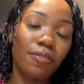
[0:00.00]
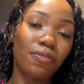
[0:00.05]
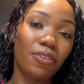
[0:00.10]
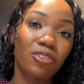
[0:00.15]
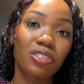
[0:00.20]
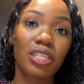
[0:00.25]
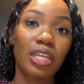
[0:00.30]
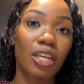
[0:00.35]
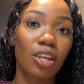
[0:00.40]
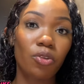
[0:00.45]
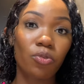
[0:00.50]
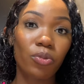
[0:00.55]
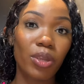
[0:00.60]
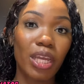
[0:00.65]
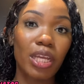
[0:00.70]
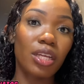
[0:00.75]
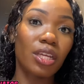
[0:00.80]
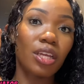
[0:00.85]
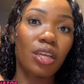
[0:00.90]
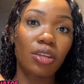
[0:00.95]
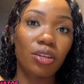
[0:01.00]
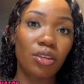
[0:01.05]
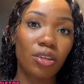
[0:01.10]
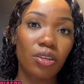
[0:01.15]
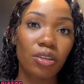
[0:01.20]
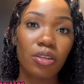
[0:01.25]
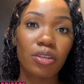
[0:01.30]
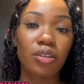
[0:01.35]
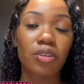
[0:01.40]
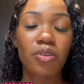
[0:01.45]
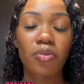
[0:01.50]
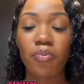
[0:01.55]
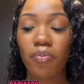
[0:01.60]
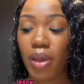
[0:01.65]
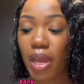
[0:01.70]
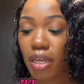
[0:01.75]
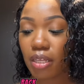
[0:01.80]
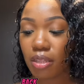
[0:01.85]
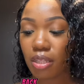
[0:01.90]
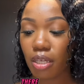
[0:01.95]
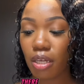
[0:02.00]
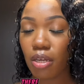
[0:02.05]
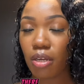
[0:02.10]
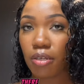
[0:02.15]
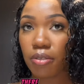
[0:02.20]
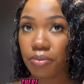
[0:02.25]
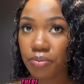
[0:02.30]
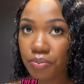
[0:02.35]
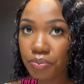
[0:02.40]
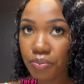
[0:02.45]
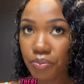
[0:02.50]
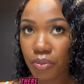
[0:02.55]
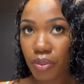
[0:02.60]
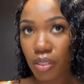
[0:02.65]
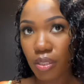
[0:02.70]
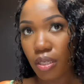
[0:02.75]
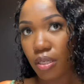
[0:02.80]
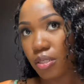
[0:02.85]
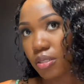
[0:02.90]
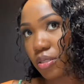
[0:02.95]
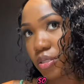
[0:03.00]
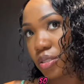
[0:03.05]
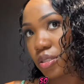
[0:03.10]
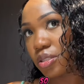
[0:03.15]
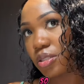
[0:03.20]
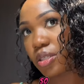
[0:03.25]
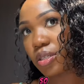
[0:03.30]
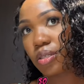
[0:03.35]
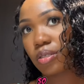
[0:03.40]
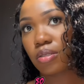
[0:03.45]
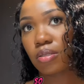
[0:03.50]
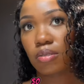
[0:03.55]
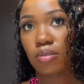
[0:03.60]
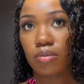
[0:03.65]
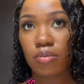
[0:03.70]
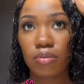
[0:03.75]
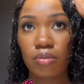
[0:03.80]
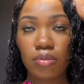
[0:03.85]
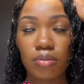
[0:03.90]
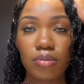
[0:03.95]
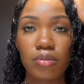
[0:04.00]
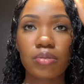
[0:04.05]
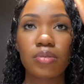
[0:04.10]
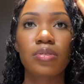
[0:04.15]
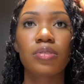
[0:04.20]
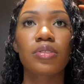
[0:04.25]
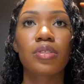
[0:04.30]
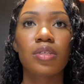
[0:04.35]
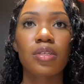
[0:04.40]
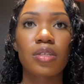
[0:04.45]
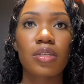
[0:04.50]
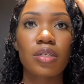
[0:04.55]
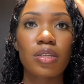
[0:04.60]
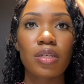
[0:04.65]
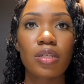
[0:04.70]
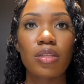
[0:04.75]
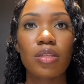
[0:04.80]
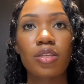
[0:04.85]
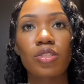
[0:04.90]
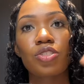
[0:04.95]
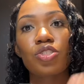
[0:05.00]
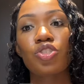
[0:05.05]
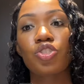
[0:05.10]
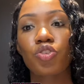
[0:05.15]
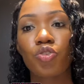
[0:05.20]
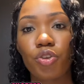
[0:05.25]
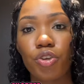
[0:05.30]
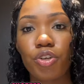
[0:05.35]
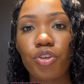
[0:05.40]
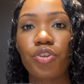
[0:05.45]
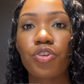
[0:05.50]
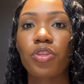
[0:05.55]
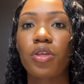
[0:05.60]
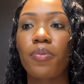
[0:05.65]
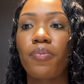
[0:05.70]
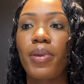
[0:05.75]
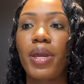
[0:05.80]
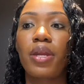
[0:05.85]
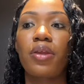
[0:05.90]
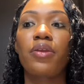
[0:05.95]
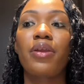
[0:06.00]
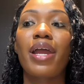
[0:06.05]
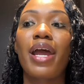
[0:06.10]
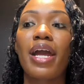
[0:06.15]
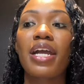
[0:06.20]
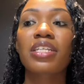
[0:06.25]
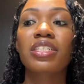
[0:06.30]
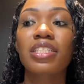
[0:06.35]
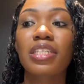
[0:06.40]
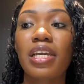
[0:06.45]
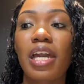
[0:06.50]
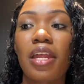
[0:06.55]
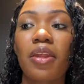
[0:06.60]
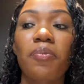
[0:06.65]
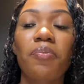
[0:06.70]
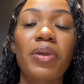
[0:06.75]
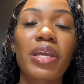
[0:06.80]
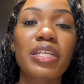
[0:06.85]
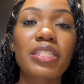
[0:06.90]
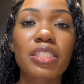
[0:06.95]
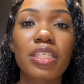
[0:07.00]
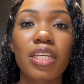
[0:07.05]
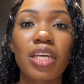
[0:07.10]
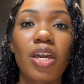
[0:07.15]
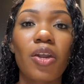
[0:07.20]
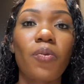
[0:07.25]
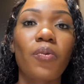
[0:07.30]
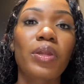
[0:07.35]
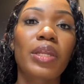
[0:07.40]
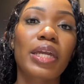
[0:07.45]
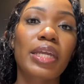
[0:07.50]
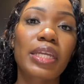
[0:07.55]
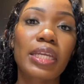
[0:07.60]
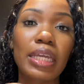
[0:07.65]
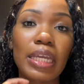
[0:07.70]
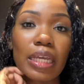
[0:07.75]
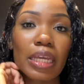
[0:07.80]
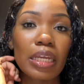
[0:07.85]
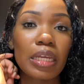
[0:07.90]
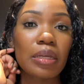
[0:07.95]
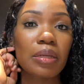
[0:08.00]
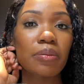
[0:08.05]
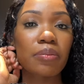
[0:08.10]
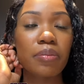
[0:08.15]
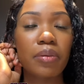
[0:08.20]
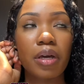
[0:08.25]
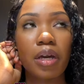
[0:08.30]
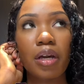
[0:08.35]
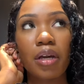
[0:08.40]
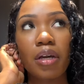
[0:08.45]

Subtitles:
feels like a radiator back there. So the shorter, the better. I actually got a pixie cut when I came